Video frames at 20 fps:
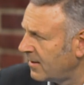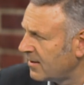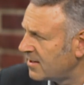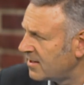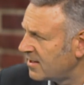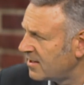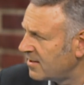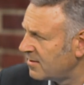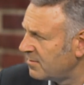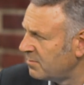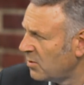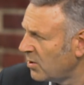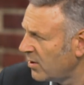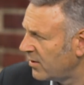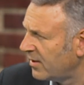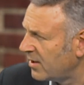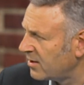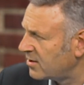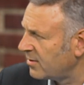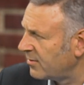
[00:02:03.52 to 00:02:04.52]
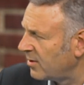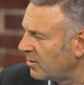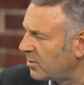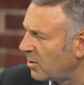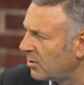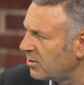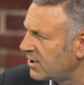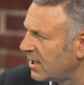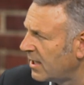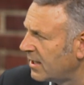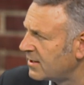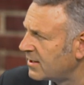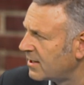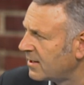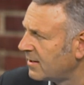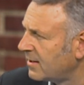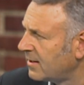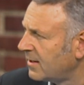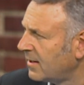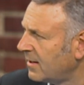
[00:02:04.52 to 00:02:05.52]
the smoothness of the
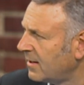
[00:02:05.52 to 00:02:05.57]
process?